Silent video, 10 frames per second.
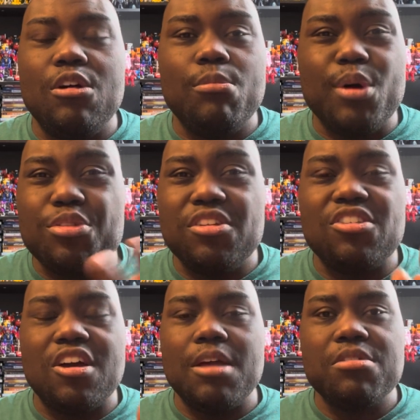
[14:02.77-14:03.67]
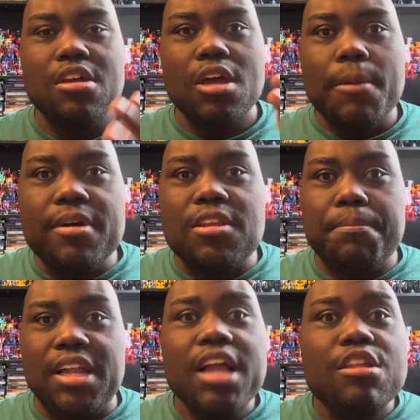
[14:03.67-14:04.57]
most of the times, but the
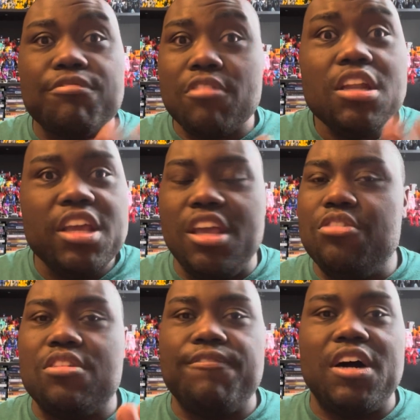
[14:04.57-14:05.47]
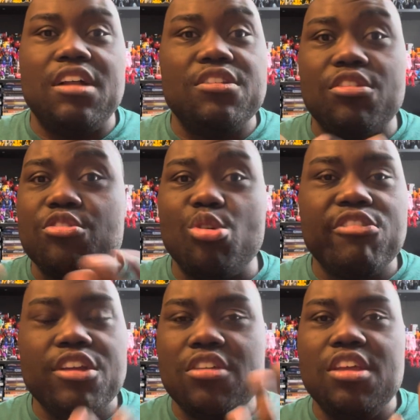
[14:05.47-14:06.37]
plot is really easy to follow. The
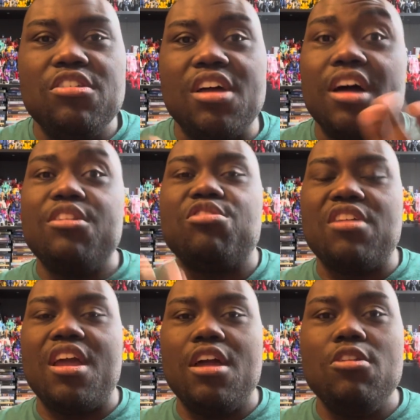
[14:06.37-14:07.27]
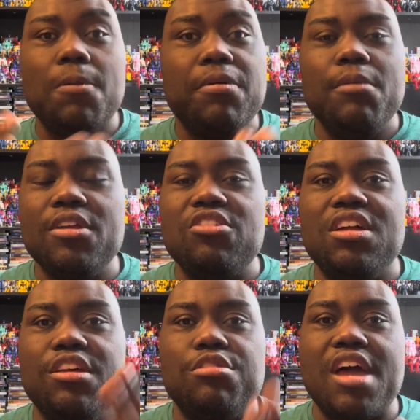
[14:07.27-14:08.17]
story is easy to understand. You can pretty much
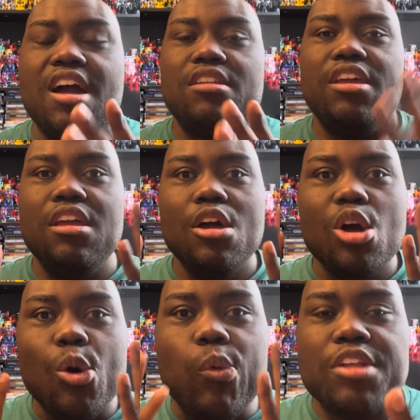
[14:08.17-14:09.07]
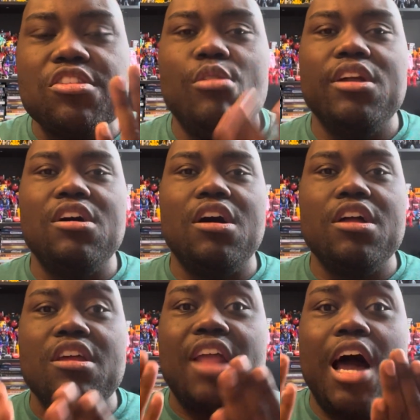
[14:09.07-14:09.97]
tell exactly what's going
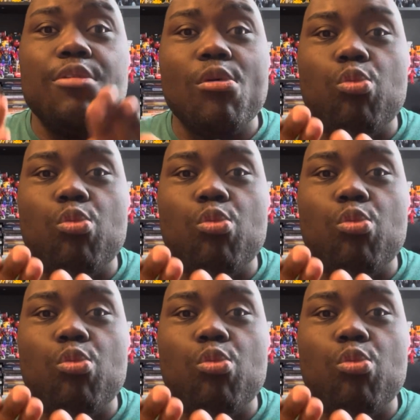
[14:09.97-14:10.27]
on and how the